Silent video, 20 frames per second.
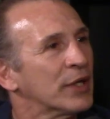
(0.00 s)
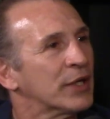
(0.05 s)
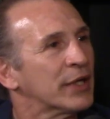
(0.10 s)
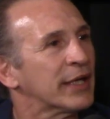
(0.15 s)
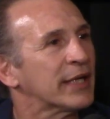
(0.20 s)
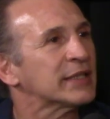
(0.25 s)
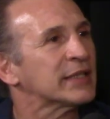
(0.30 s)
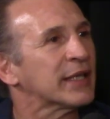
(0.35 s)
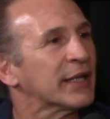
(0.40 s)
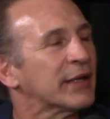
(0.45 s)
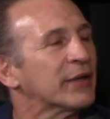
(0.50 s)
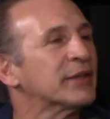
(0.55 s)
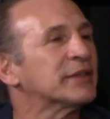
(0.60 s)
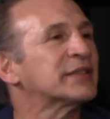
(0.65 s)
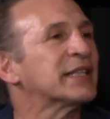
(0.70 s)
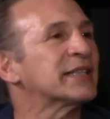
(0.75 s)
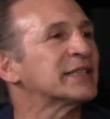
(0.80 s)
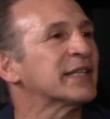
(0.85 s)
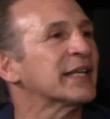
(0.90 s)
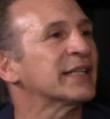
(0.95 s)
as
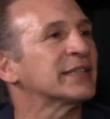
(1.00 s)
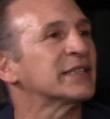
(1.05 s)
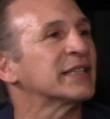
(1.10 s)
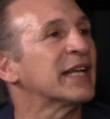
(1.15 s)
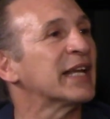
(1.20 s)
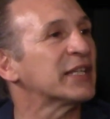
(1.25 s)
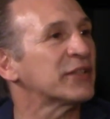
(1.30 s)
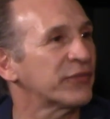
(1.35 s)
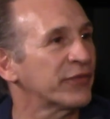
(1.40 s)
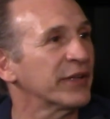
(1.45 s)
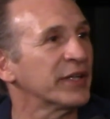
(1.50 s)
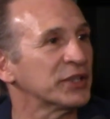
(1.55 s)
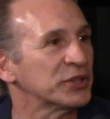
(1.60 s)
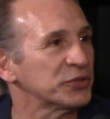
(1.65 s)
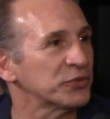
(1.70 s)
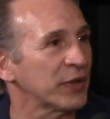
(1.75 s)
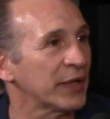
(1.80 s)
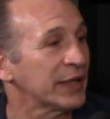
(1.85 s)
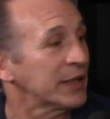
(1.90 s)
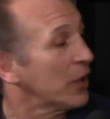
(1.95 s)
they say, it's a nice
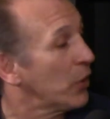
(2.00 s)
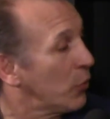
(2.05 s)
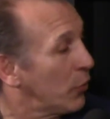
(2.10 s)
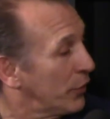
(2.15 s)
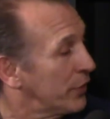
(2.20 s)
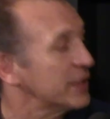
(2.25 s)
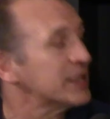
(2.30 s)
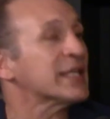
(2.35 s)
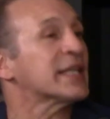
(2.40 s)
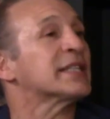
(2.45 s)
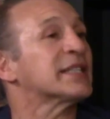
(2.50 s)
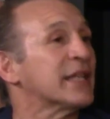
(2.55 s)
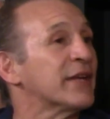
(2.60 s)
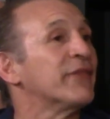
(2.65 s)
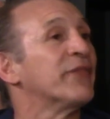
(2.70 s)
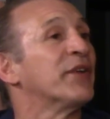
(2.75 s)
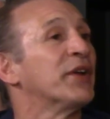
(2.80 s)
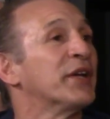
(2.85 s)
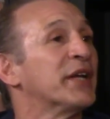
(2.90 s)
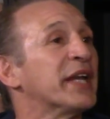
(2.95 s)
finish, right? Well, this has a
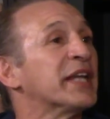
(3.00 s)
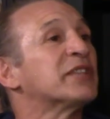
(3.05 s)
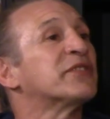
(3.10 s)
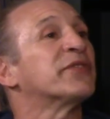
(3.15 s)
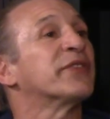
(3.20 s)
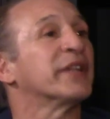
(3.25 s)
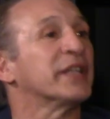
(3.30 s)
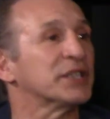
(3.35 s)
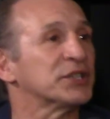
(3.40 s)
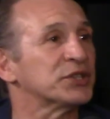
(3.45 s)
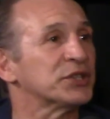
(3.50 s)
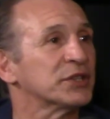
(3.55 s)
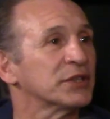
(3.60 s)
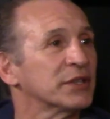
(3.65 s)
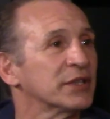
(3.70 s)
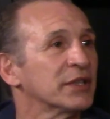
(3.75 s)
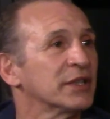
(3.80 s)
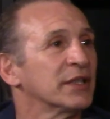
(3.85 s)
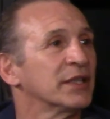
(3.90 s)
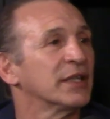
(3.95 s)
very nice finish,
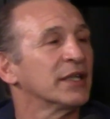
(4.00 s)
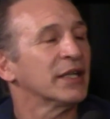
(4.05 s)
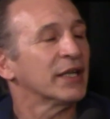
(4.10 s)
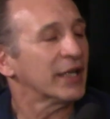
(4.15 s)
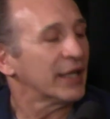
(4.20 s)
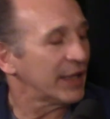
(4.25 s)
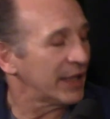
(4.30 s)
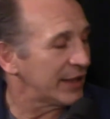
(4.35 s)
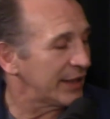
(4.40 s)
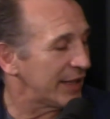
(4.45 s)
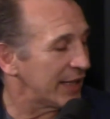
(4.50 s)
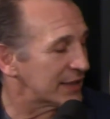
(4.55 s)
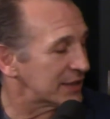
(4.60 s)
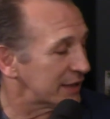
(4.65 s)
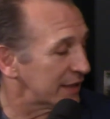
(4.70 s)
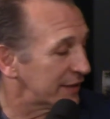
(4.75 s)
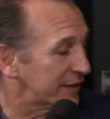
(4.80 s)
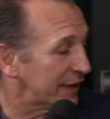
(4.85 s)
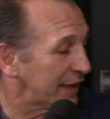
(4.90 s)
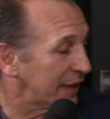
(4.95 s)
and that's
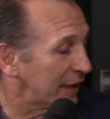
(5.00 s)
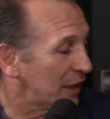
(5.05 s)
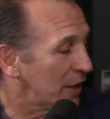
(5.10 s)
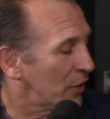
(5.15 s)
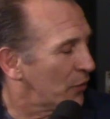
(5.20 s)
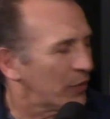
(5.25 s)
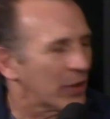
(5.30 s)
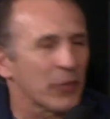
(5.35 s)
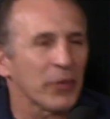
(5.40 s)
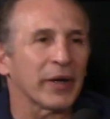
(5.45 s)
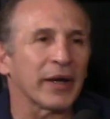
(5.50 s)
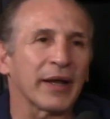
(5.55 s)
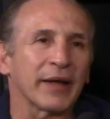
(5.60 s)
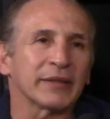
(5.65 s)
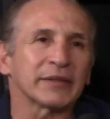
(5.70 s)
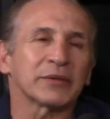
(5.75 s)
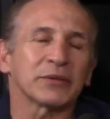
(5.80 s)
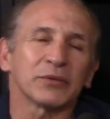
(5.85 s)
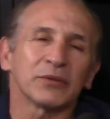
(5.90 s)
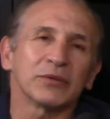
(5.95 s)
the thing. When
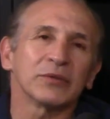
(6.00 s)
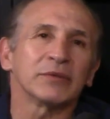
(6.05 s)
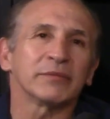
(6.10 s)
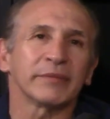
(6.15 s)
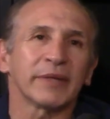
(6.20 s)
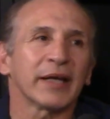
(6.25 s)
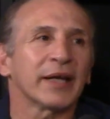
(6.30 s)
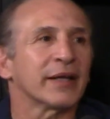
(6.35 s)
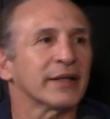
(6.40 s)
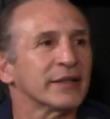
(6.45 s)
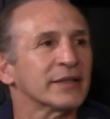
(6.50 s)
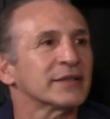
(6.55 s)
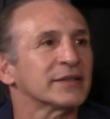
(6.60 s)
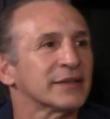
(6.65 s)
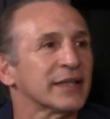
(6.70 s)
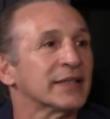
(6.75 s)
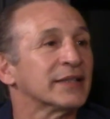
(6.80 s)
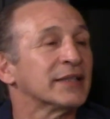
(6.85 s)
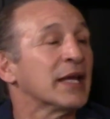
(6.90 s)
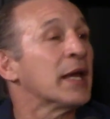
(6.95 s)
I said, oh man, that's
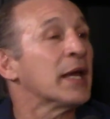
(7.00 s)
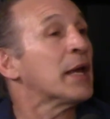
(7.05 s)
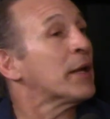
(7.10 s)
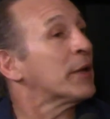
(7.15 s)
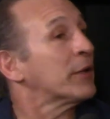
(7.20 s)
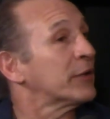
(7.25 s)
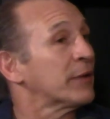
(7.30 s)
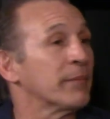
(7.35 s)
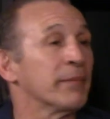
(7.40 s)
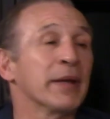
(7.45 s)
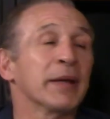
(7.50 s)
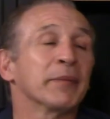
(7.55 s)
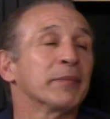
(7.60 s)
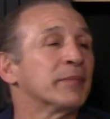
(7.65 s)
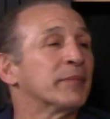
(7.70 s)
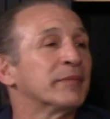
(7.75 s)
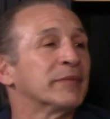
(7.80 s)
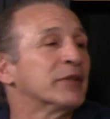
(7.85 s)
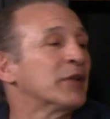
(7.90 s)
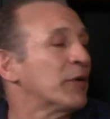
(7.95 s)
nice. The maple,
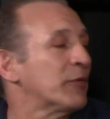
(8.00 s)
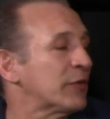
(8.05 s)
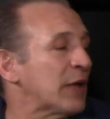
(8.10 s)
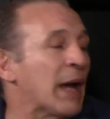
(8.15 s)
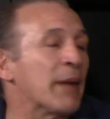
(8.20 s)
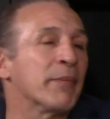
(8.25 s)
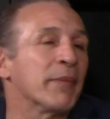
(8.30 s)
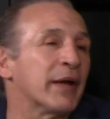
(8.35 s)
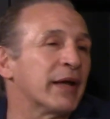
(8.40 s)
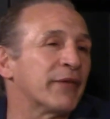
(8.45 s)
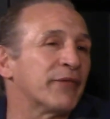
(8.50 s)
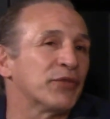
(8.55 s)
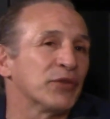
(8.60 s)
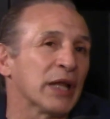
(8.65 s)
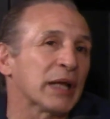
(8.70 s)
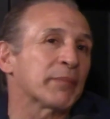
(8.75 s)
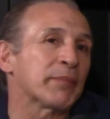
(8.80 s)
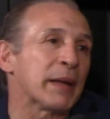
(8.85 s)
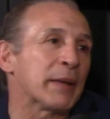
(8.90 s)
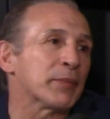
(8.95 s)
if you
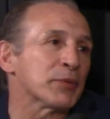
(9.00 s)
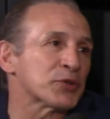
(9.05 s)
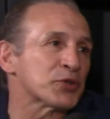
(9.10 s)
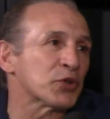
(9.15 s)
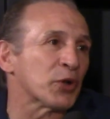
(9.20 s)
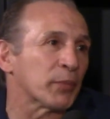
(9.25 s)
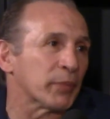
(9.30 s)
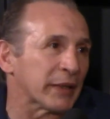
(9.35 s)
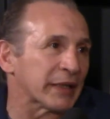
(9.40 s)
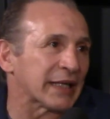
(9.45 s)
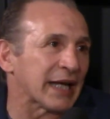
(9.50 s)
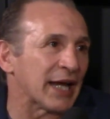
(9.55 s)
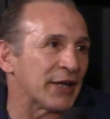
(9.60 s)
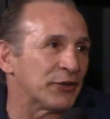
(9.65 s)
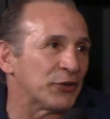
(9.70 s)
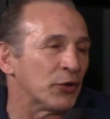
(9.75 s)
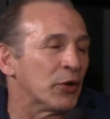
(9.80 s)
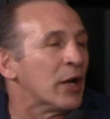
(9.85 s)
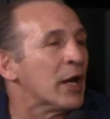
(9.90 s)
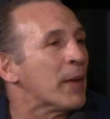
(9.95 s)
like maple syrup like I
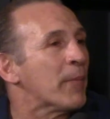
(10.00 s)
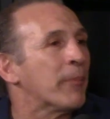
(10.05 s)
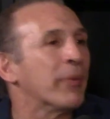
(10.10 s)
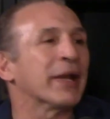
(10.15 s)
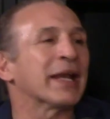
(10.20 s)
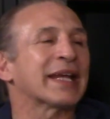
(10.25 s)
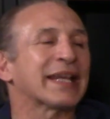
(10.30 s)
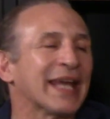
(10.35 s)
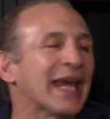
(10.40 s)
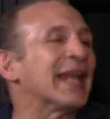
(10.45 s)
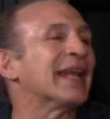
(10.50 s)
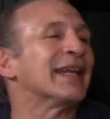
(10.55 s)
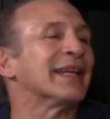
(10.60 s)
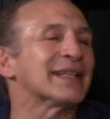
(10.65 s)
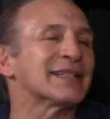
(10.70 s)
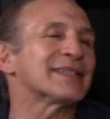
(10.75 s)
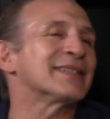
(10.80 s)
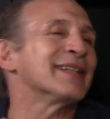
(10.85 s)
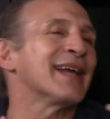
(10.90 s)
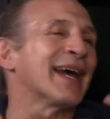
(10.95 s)
do, but again,
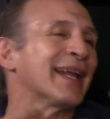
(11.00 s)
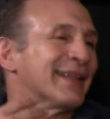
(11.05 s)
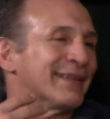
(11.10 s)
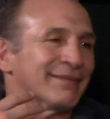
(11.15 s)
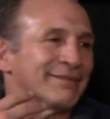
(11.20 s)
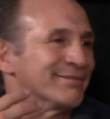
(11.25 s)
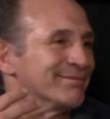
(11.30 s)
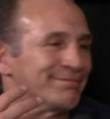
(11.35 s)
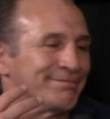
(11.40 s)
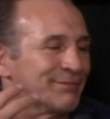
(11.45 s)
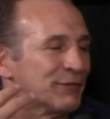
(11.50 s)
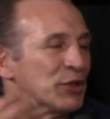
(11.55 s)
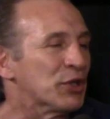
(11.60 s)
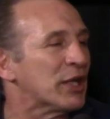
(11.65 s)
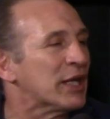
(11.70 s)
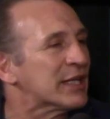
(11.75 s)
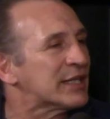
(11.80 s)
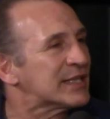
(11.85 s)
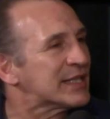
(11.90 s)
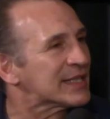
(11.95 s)
it's not.
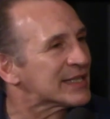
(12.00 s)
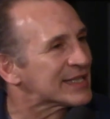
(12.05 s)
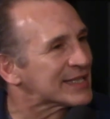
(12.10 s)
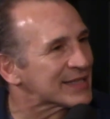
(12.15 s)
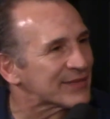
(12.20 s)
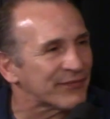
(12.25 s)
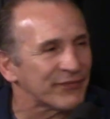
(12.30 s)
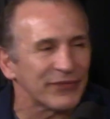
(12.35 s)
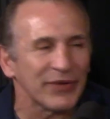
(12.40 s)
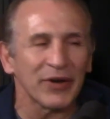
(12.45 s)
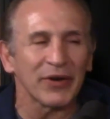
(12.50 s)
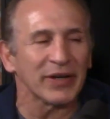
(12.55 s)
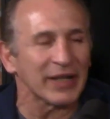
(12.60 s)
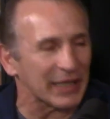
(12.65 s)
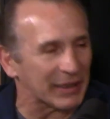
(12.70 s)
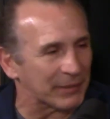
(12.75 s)
It's just very